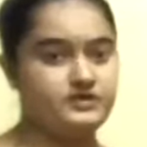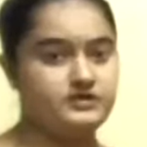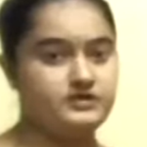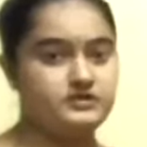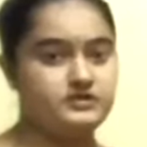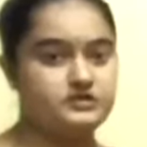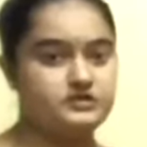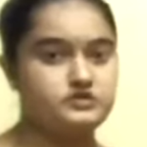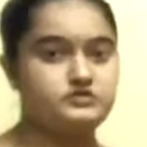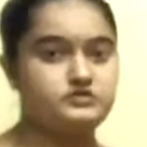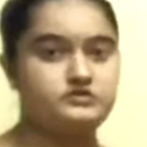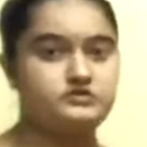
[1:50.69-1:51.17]

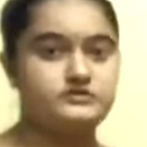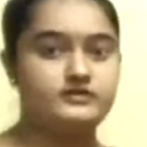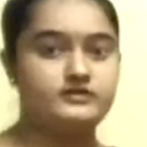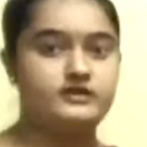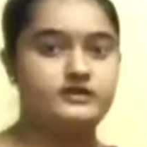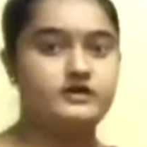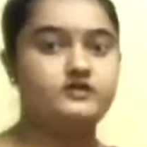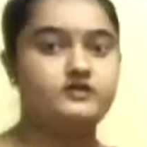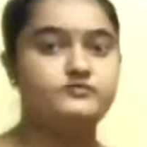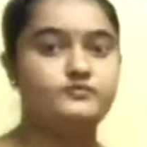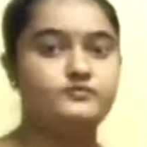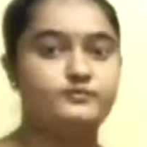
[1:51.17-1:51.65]
So there
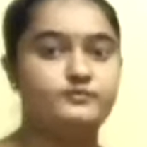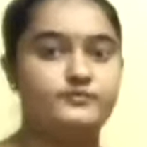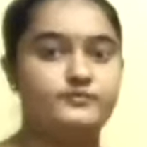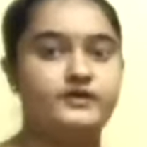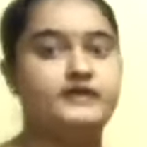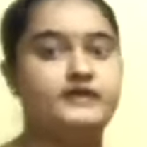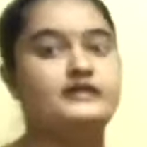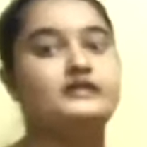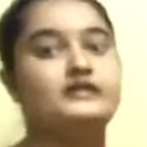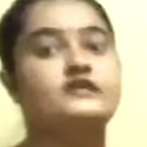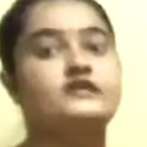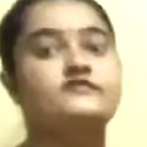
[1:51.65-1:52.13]
are
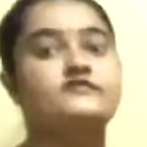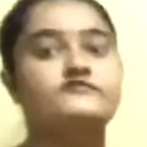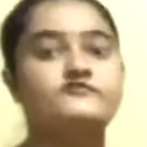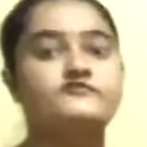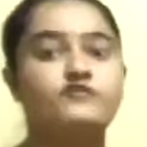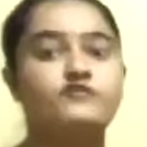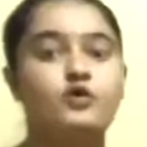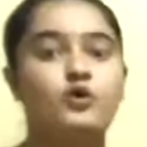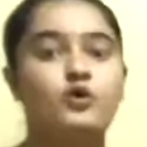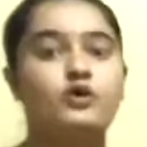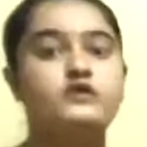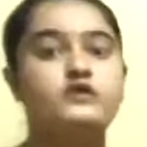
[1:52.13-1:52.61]
mainly
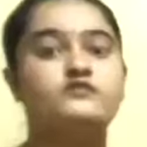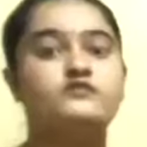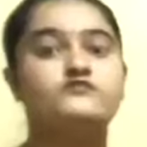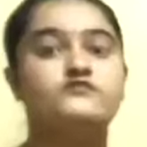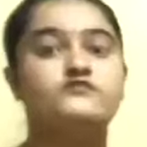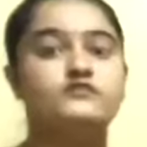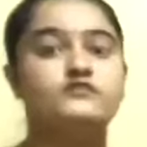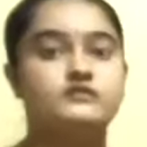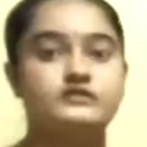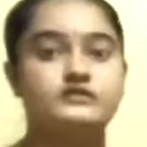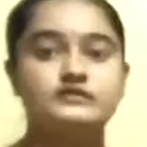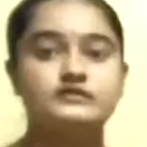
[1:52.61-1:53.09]
four
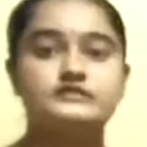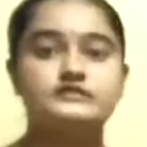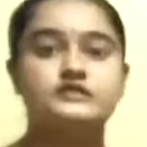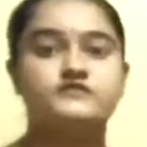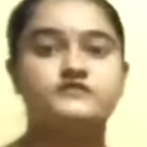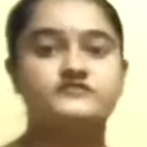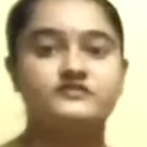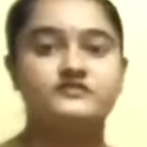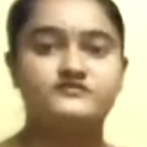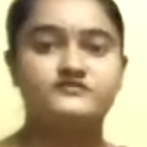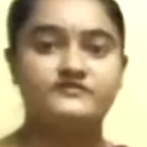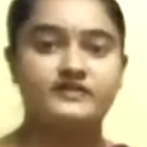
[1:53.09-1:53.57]
whorls of
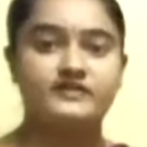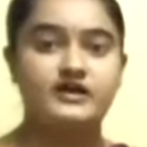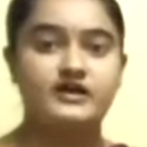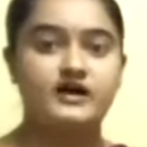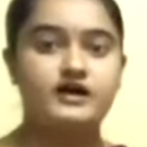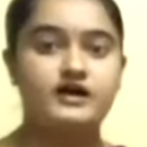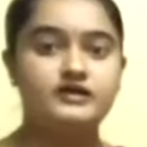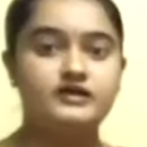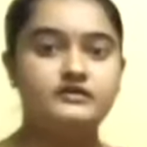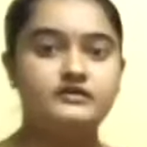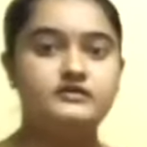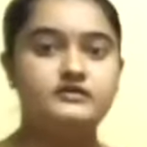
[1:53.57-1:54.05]
the
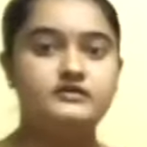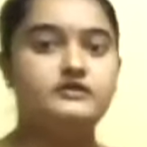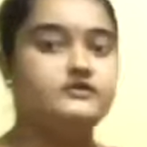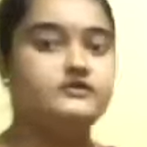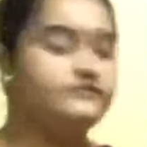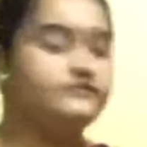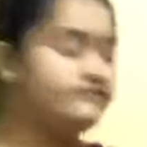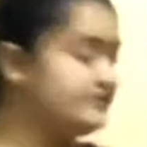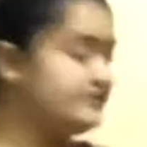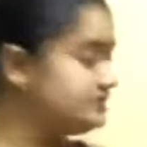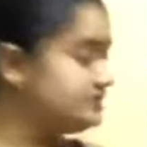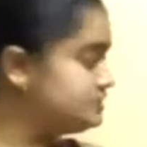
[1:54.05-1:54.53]
flower.
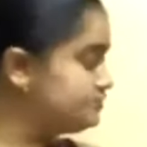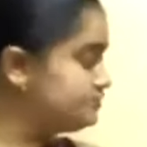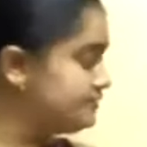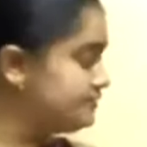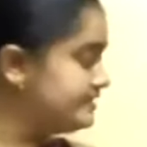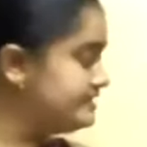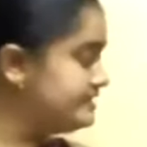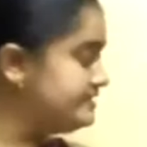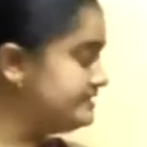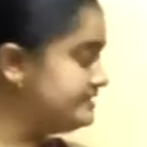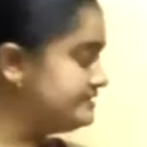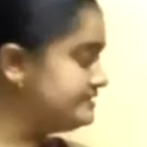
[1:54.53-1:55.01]
First one
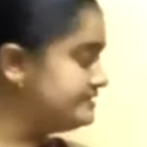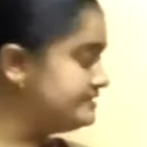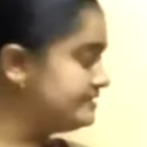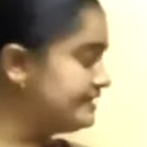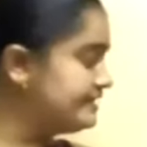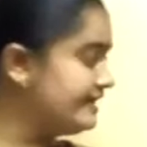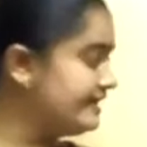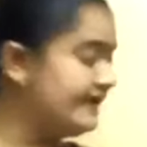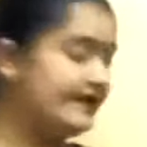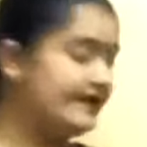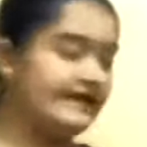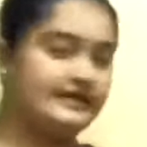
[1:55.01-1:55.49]
is
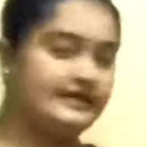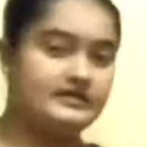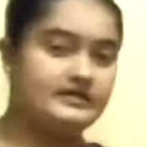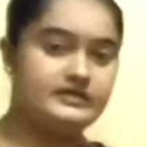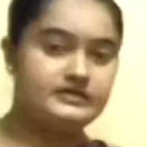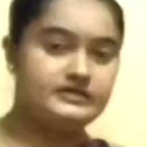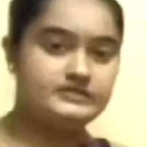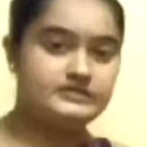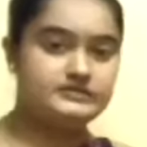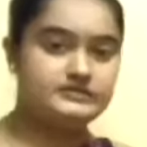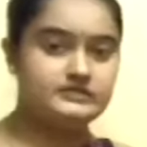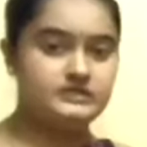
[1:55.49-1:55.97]

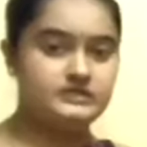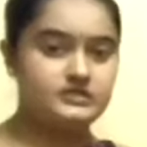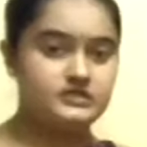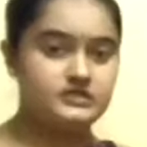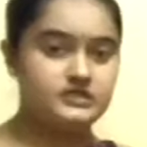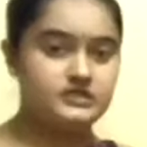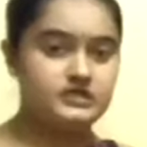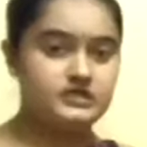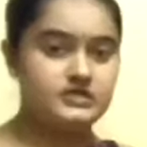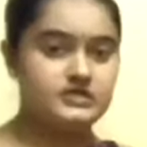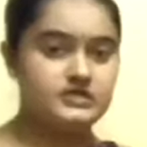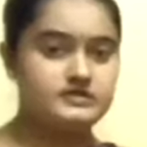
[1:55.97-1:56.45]
calyx,
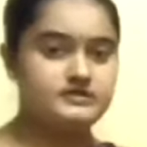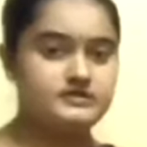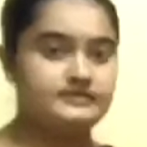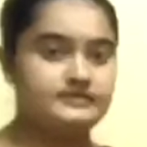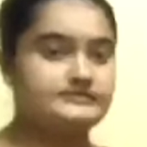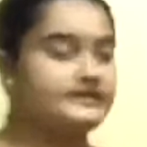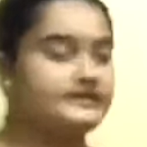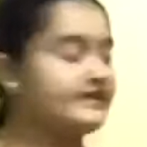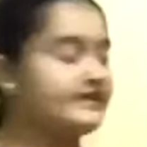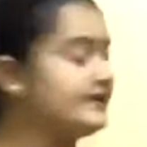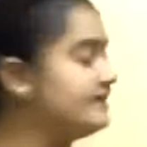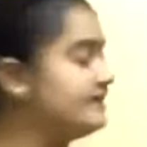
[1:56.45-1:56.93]
the
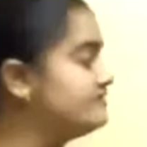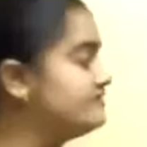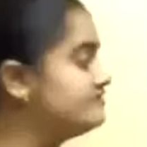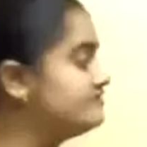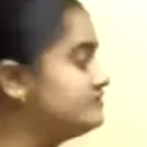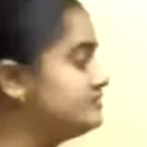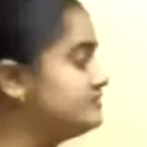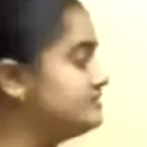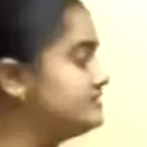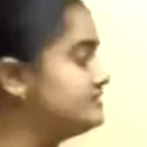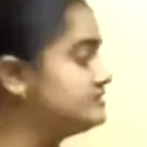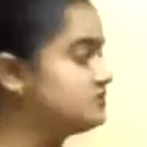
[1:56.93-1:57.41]
second
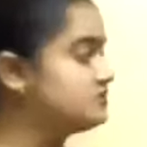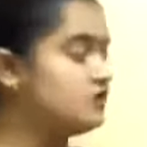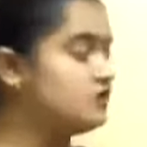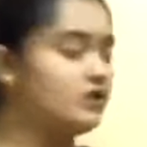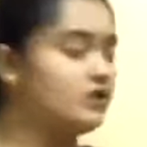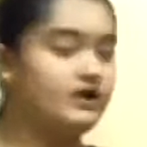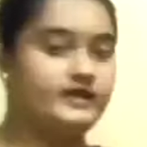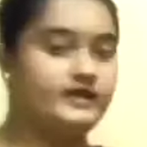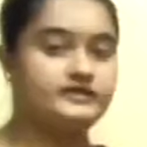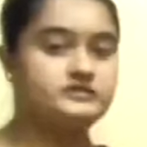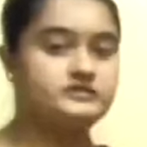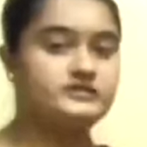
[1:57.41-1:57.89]
whorl is
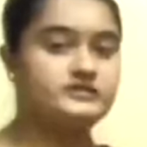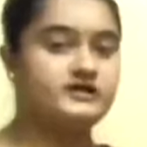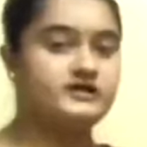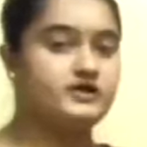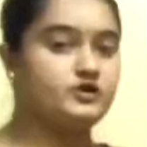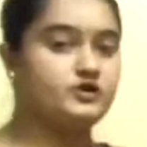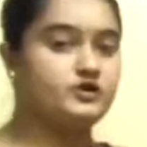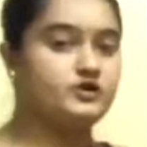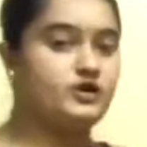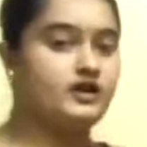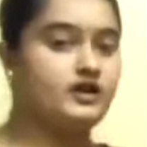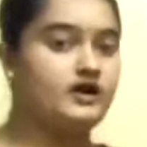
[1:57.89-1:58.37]
called as
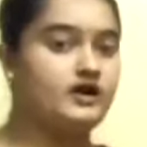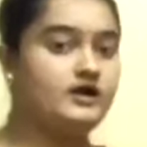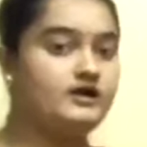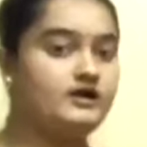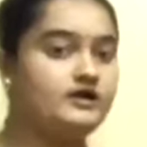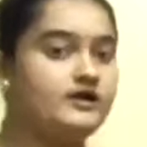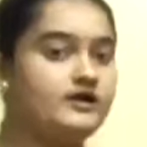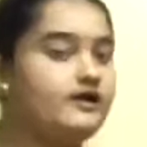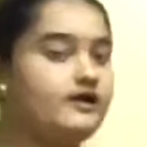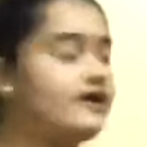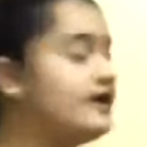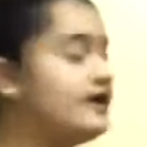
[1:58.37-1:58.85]
corolla,
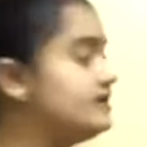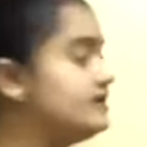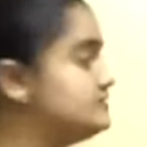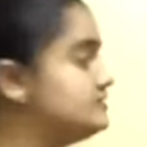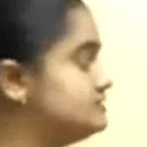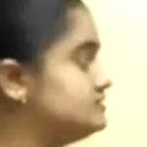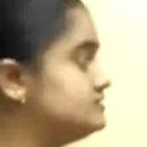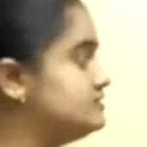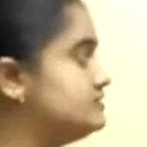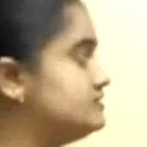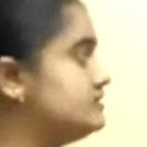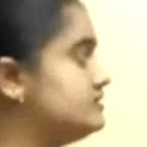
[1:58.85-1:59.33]
and the
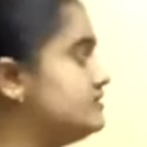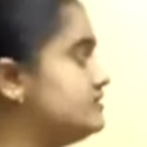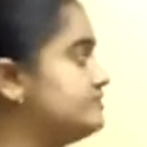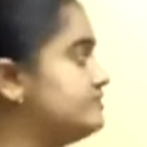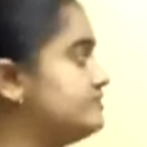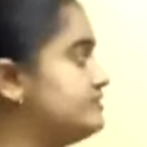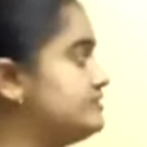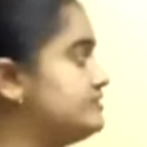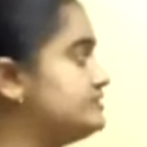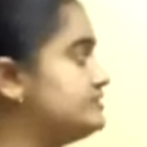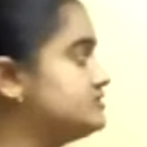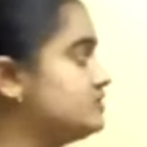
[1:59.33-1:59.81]
third
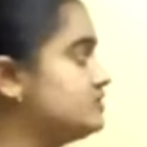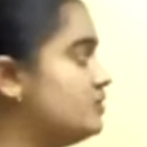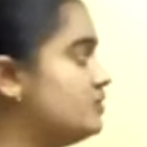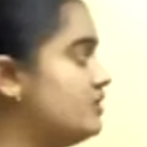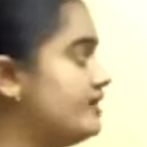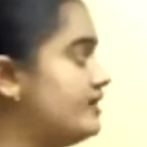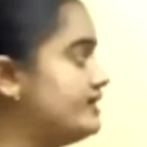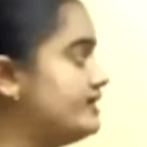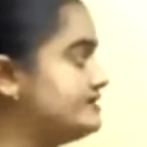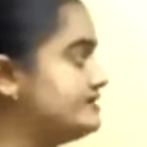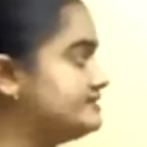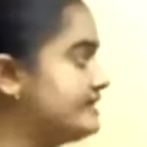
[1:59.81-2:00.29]
whorl is called
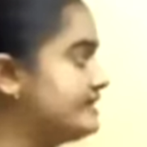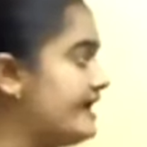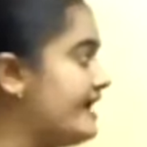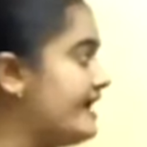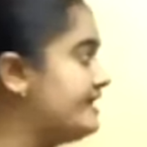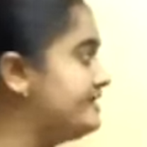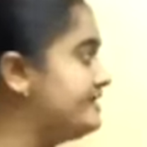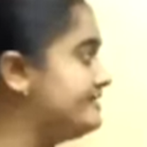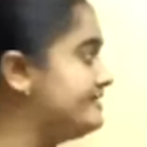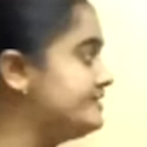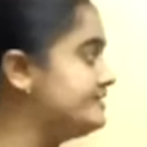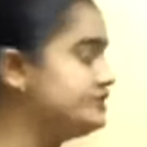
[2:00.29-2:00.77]
as
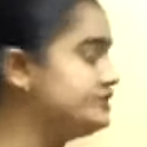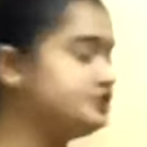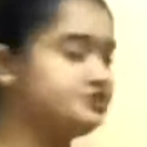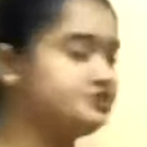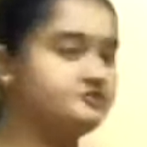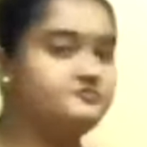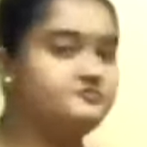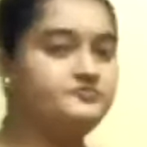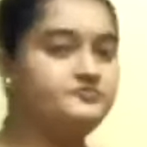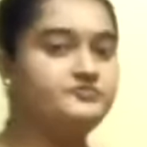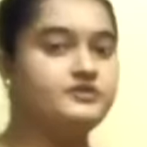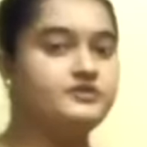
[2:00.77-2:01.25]
androecium,
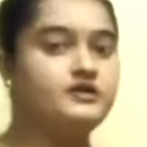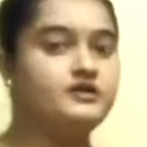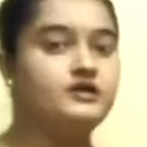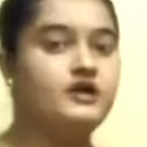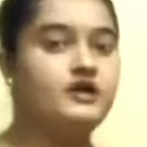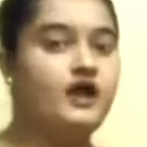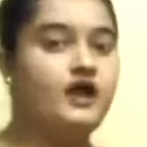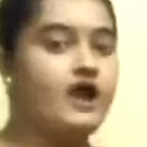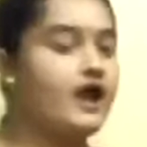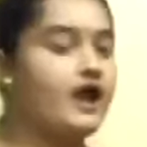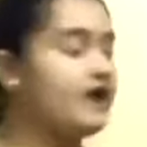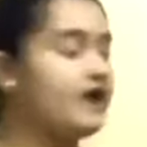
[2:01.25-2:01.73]

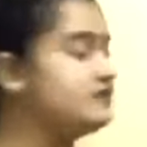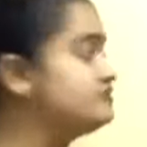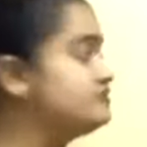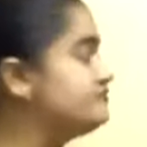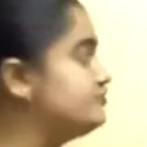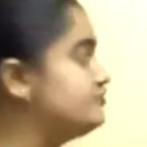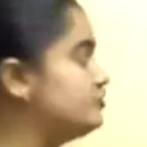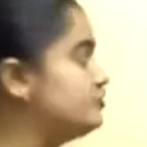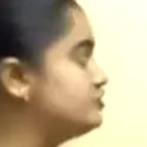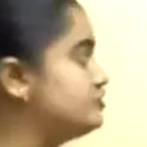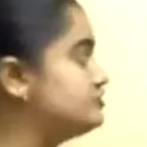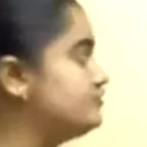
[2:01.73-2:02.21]
and the
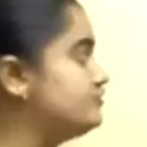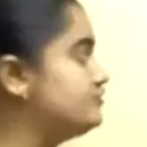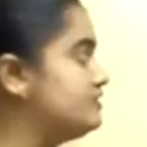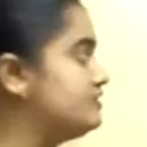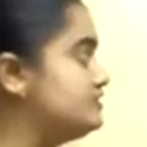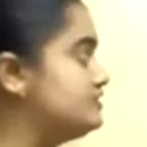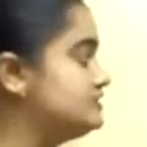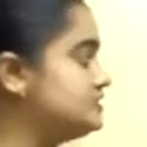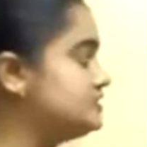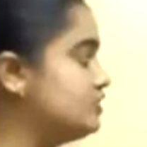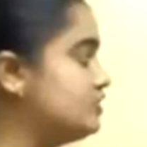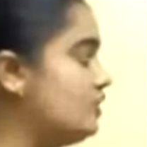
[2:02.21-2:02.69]
fourth whorl
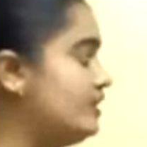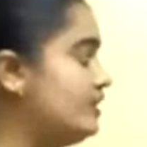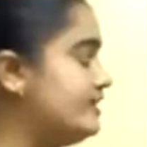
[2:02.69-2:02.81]
is called